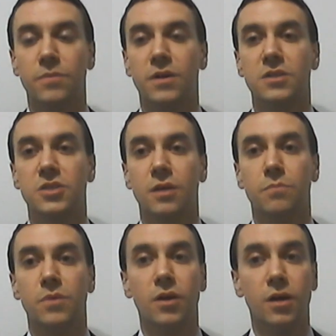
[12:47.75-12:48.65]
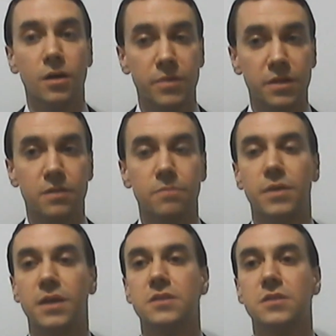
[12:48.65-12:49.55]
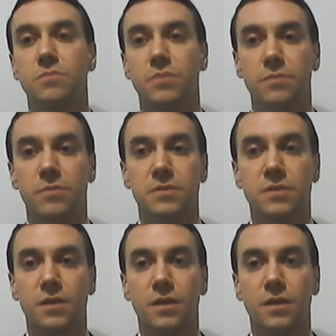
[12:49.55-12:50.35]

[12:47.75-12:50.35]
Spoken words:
among some urban-based peoples,